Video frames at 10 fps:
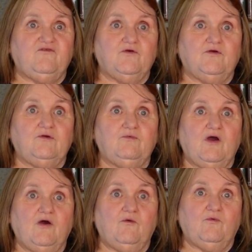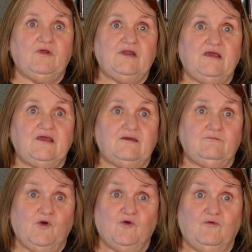very well when they
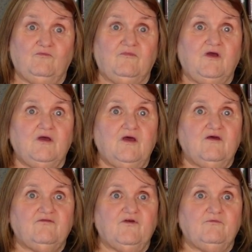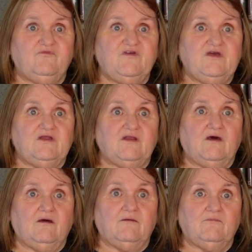came home from
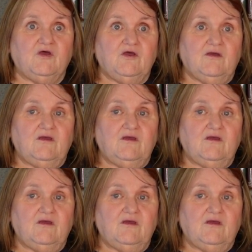Vietnam.